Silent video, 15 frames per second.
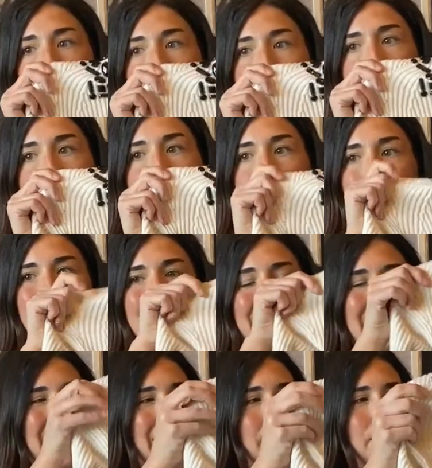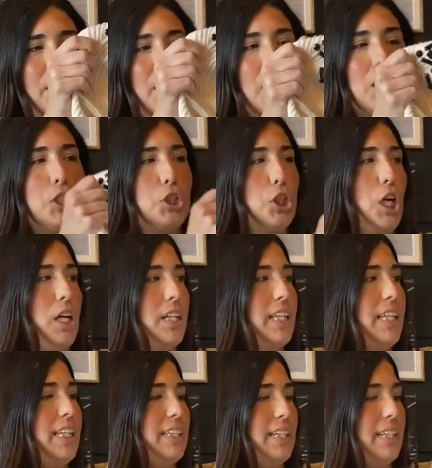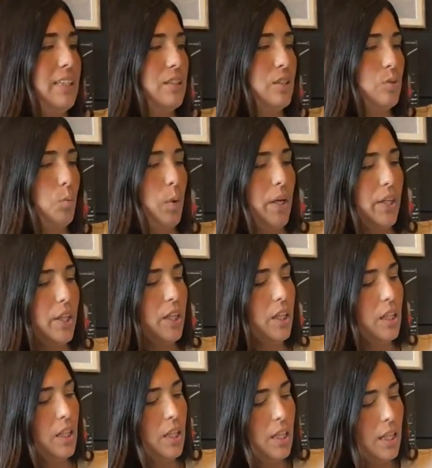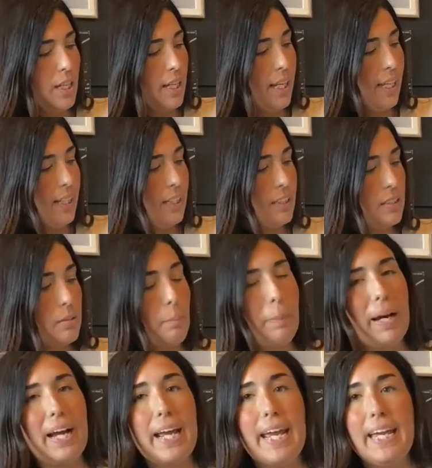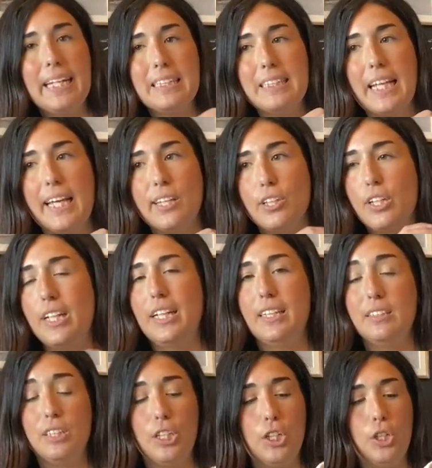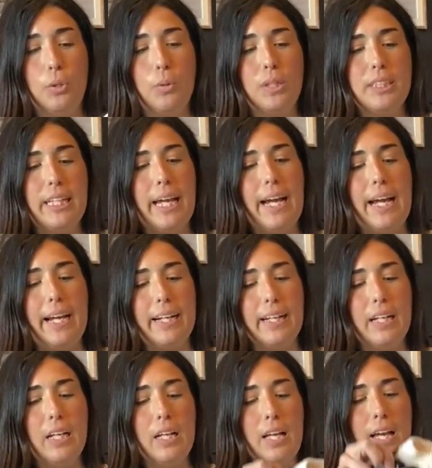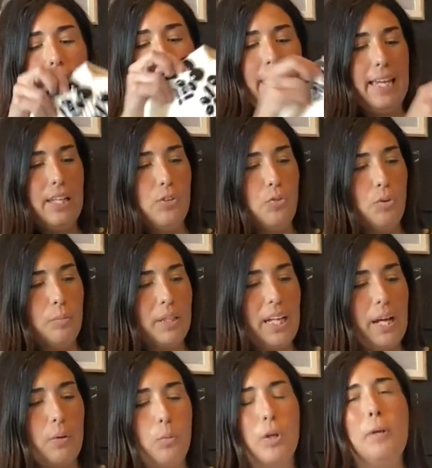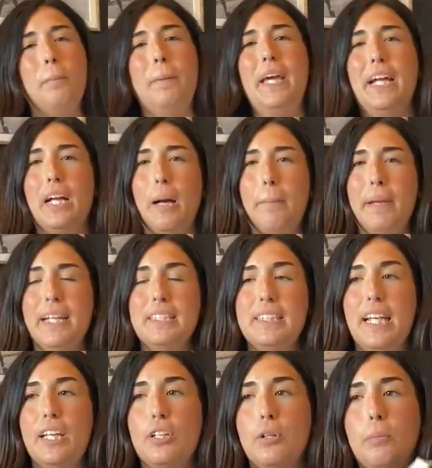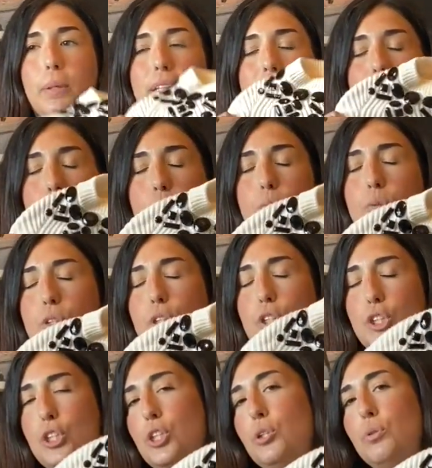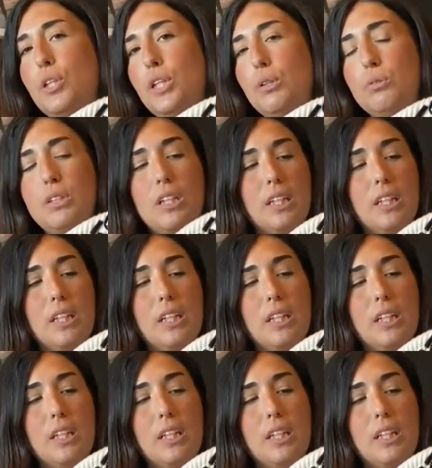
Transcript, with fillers: cute, very chunky knit sweater. It is by Ann Taylor. It is the newer tag. And normally I wouldn't pick up Ann Taylor, but this one was just too cute to